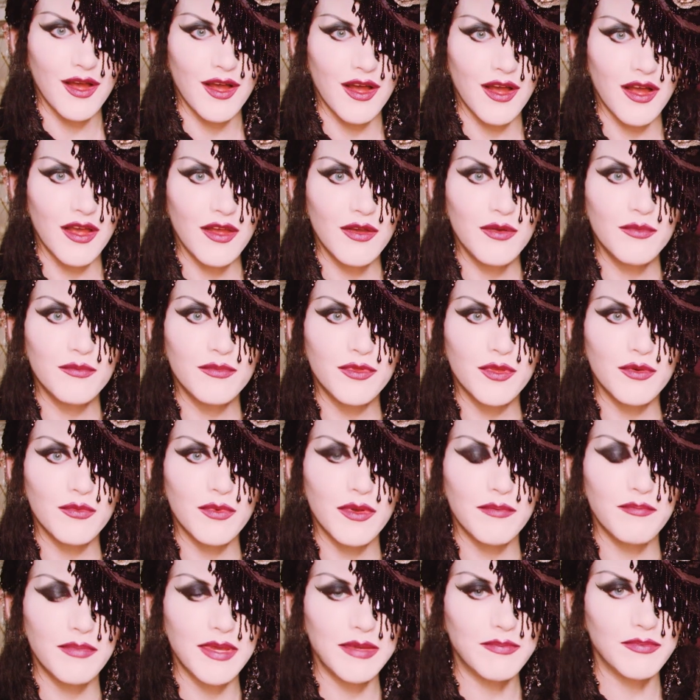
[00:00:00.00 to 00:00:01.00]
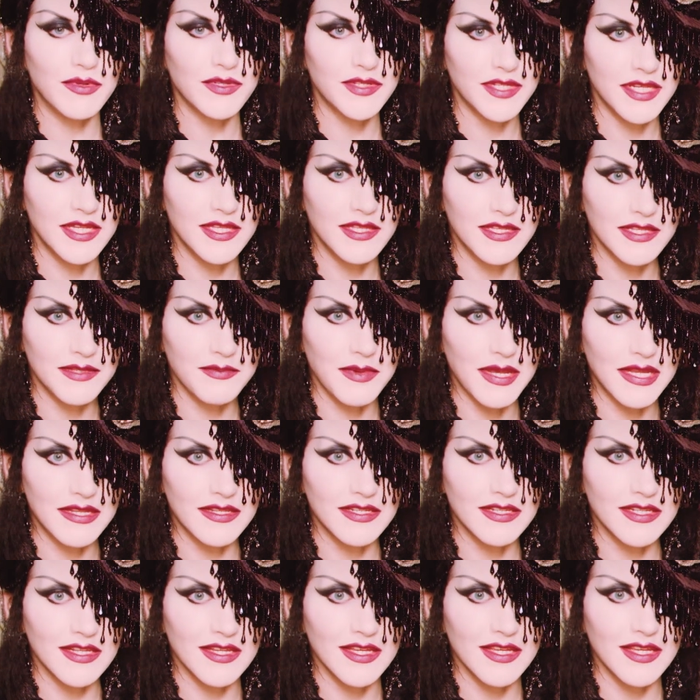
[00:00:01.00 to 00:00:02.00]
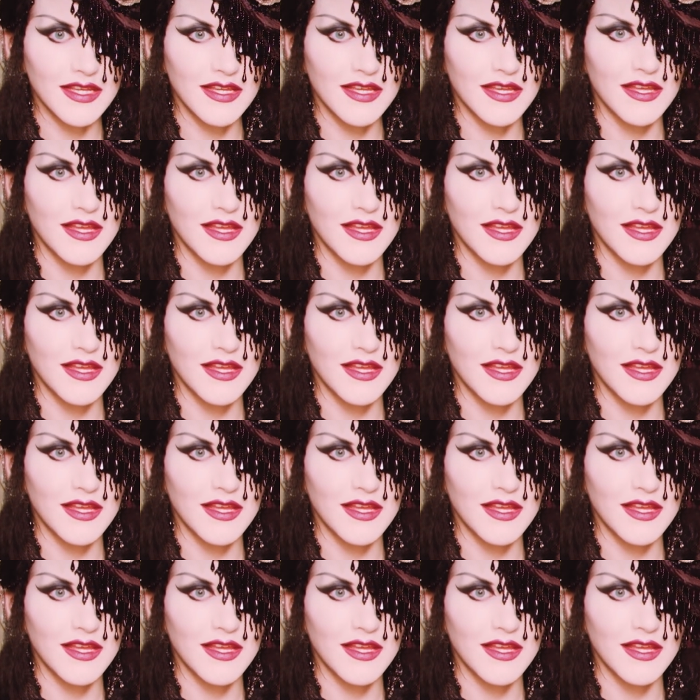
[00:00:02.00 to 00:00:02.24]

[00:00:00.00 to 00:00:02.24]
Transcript: I hope that when people see this painting,